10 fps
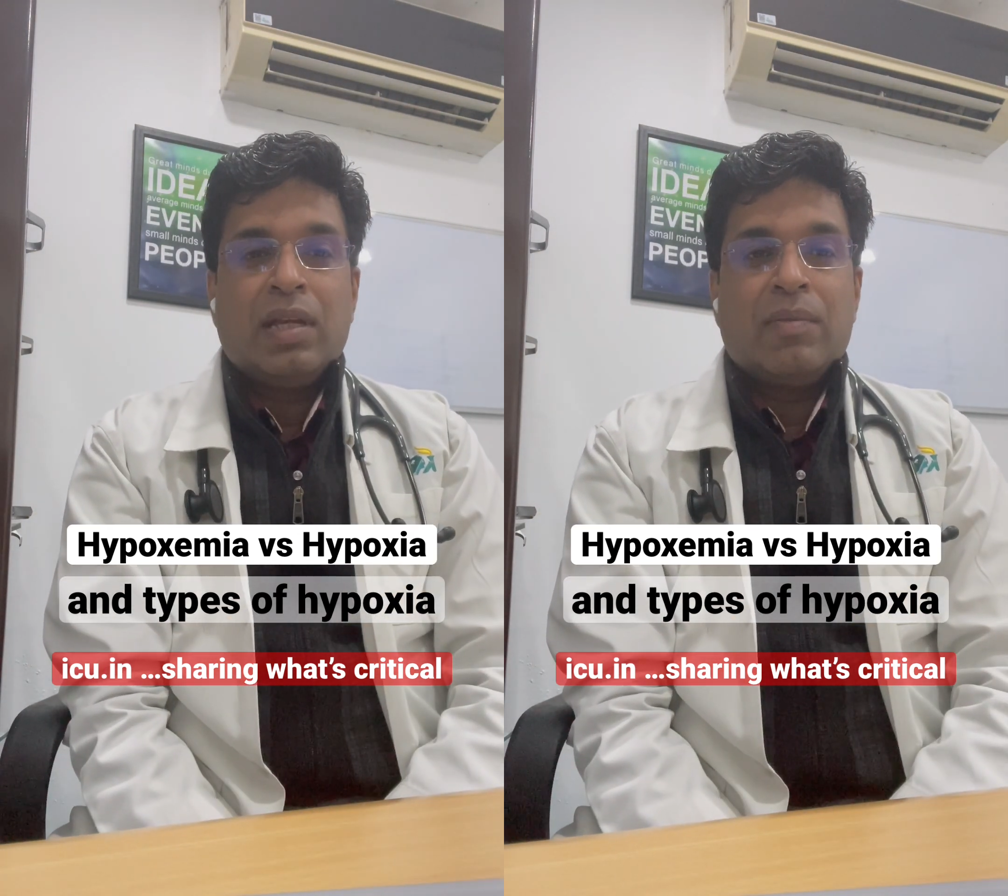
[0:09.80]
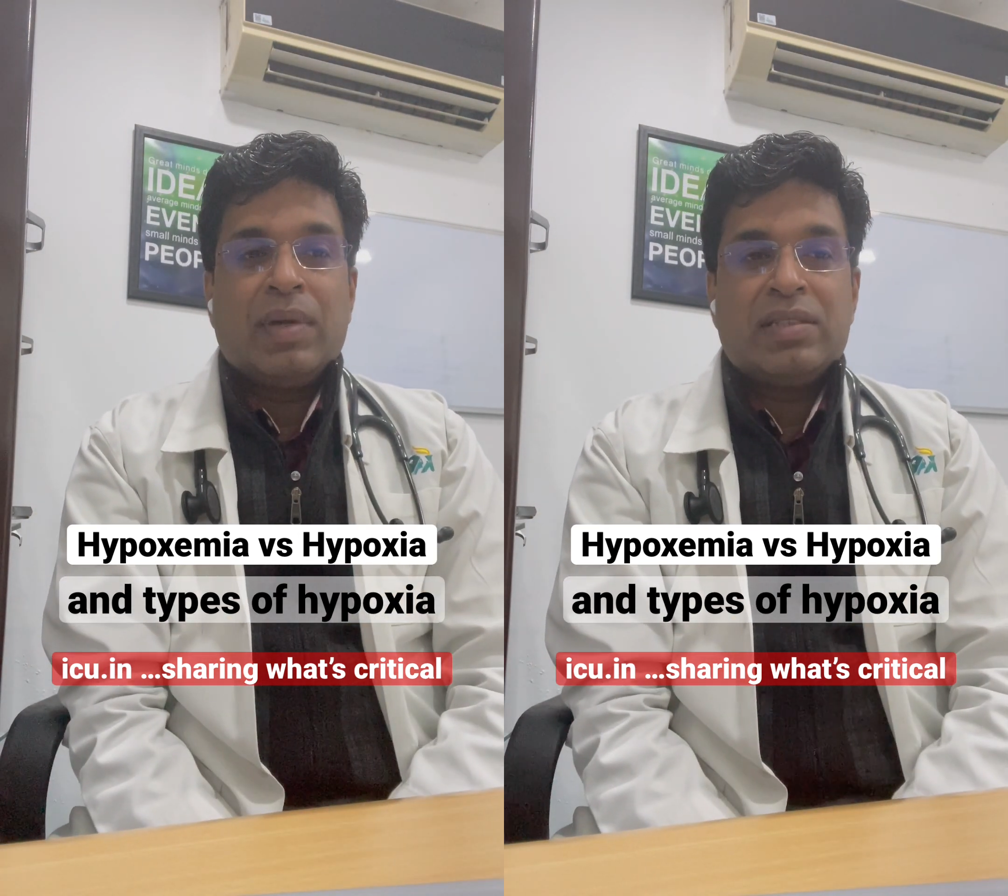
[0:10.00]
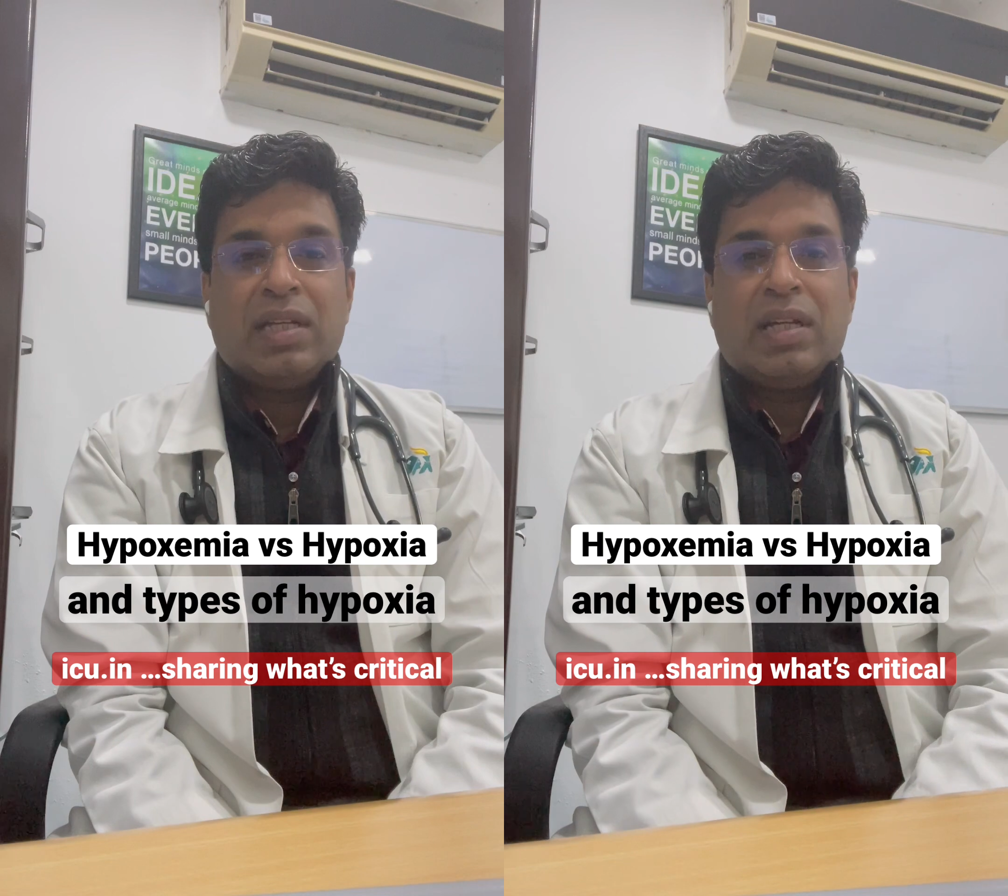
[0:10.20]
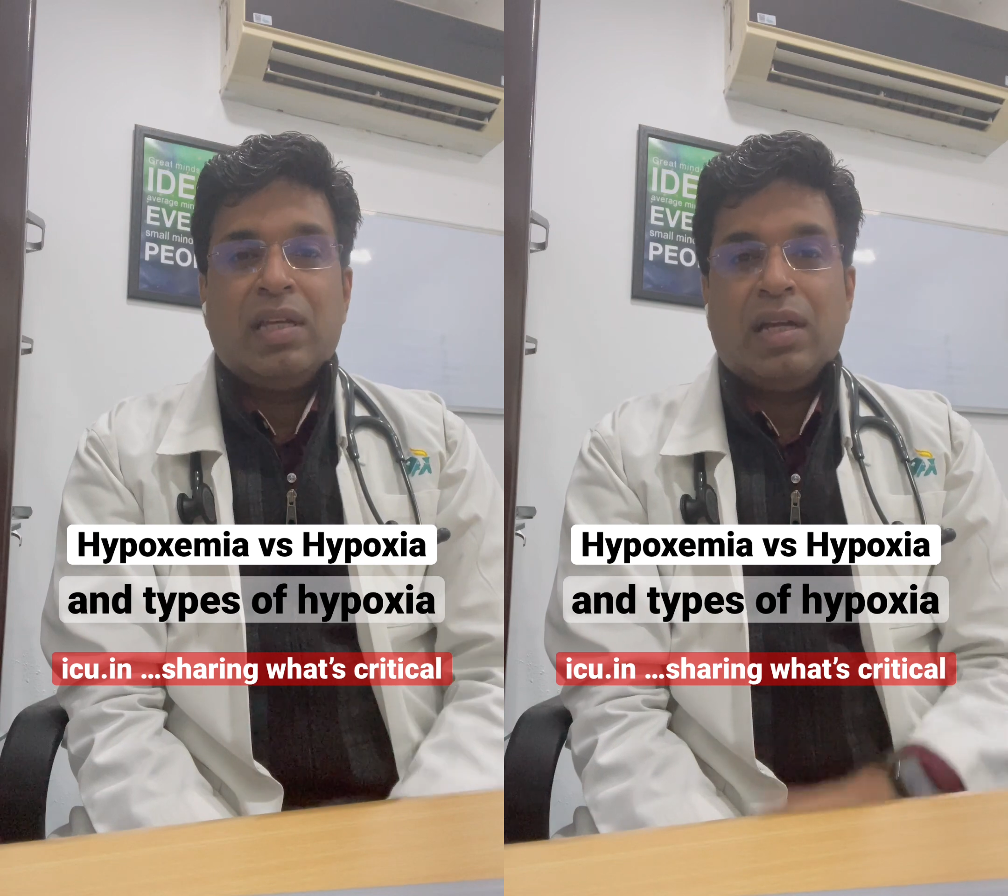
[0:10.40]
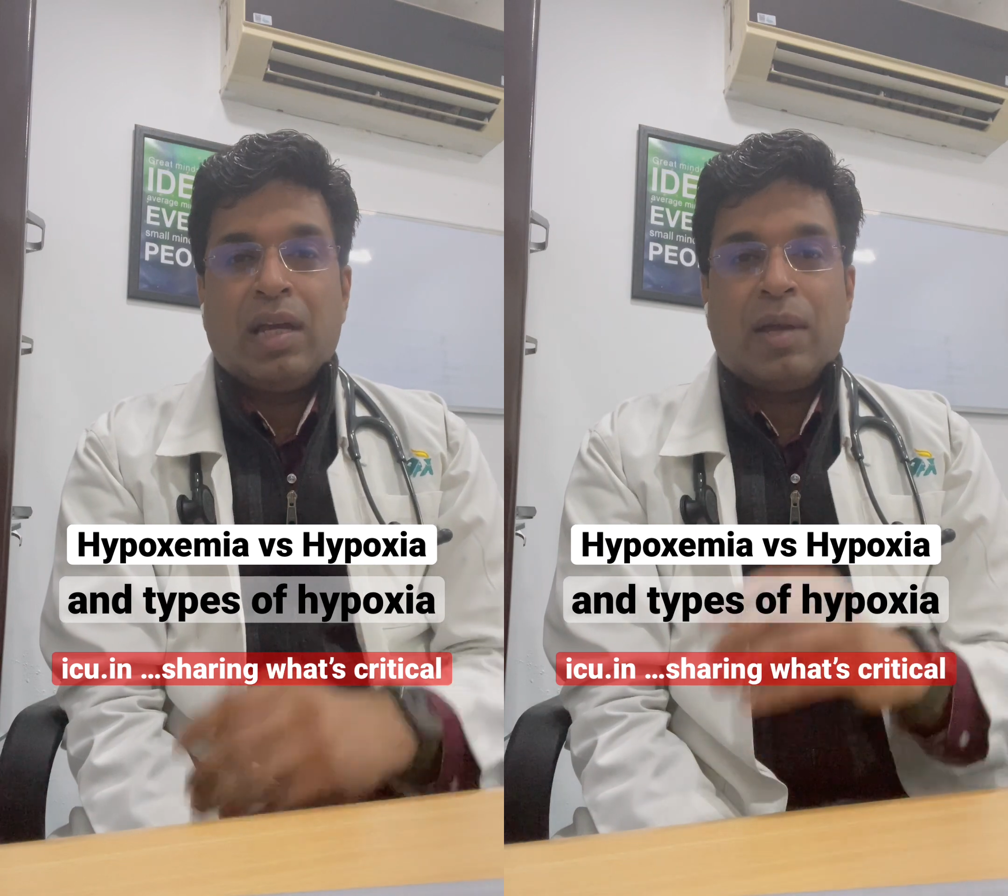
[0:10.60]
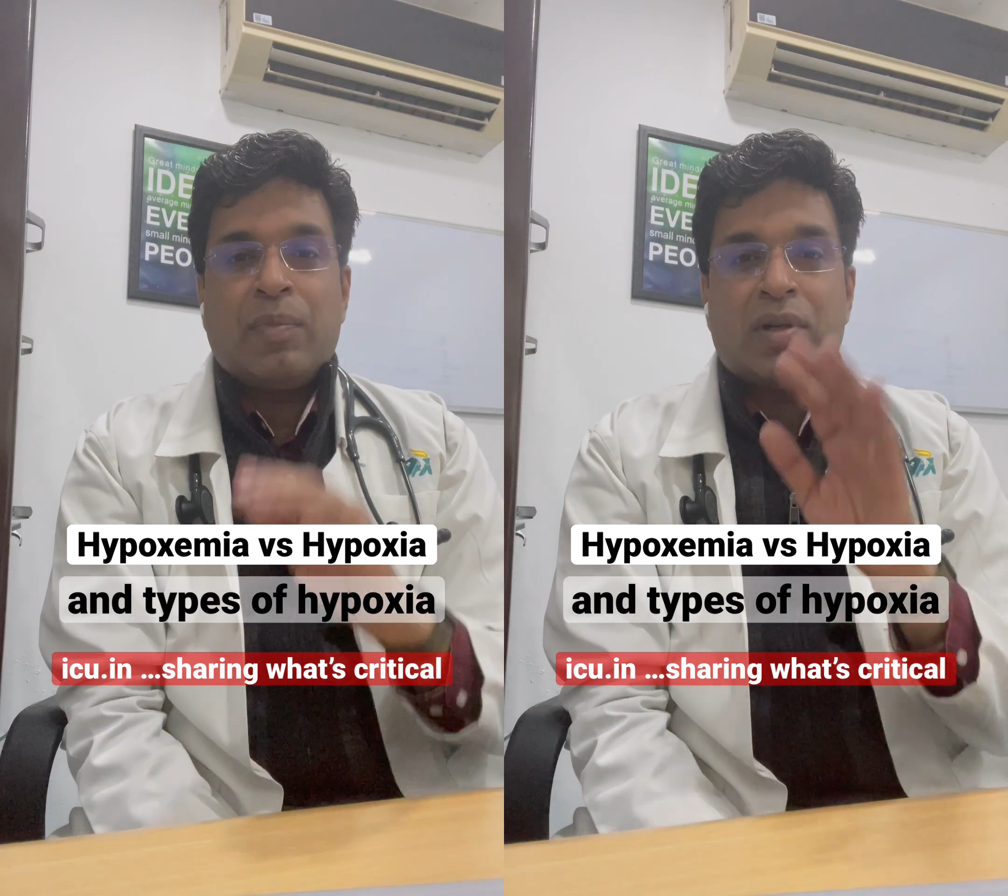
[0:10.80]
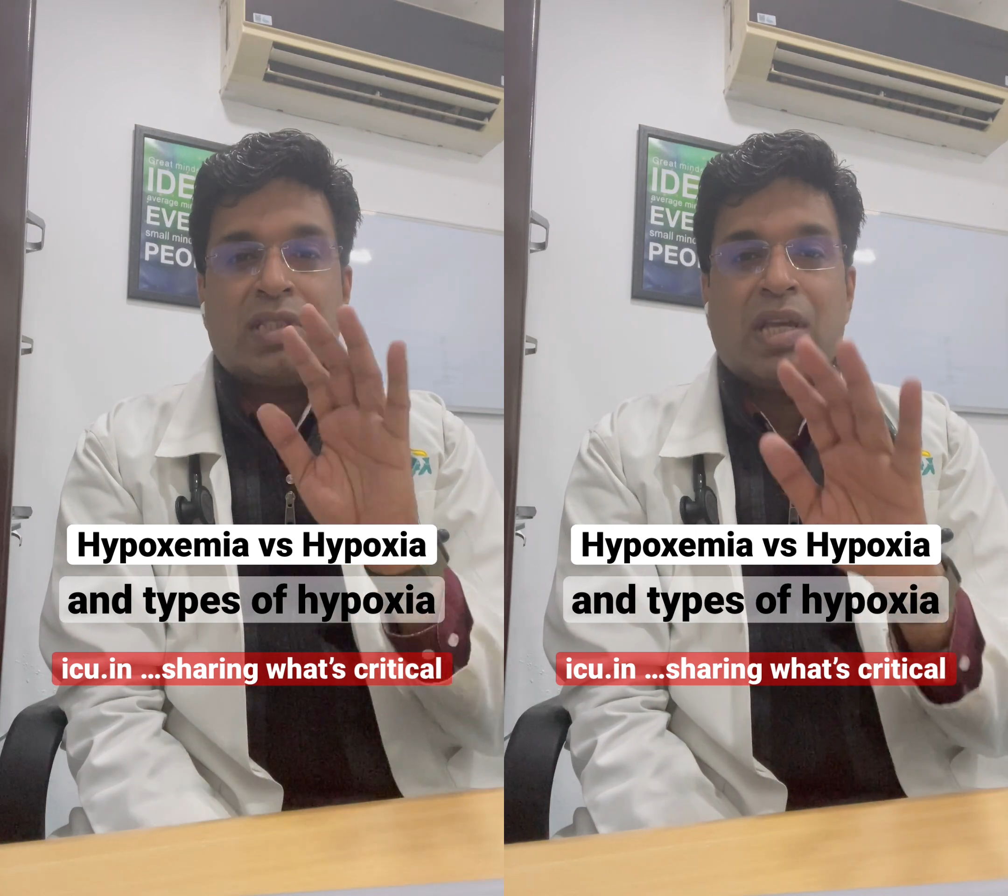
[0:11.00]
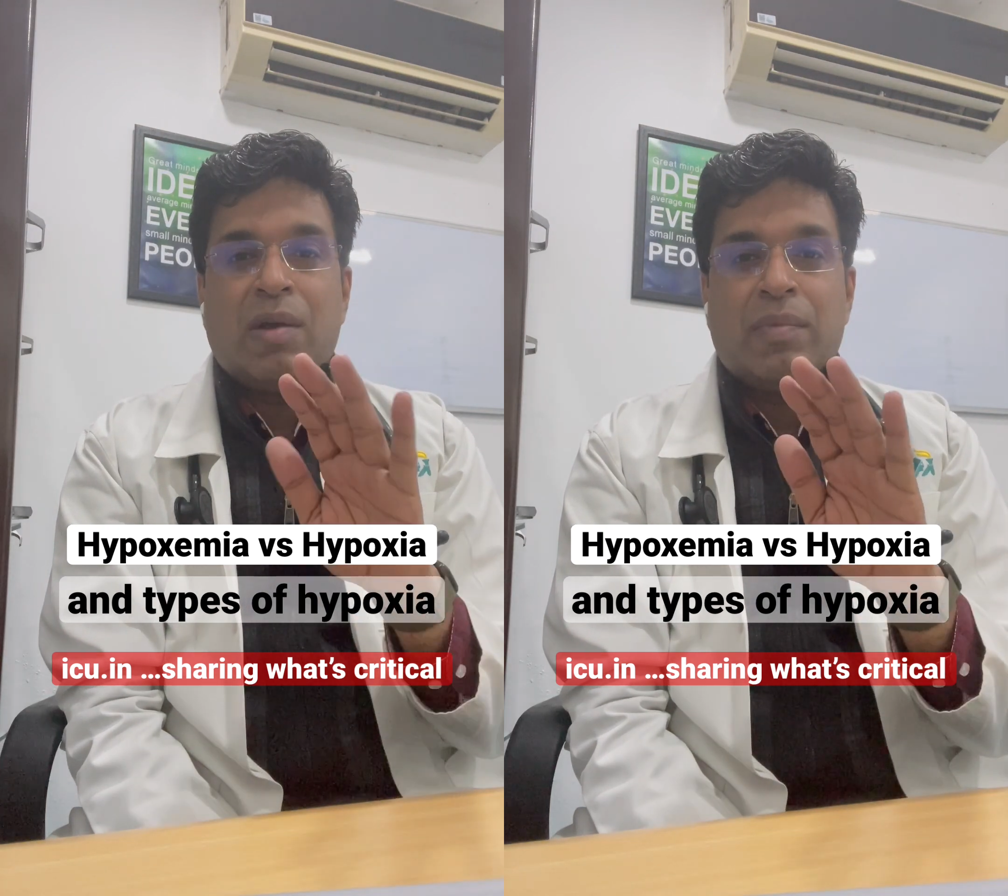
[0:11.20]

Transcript: Basically, hypoxia